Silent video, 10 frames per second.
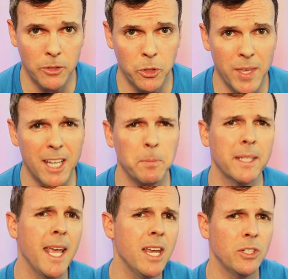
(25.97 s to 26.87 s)
So the
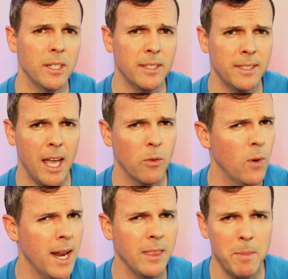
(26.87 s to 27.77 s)
expectation is set
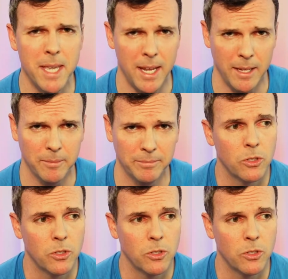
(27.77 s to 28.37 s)
right in the beginning.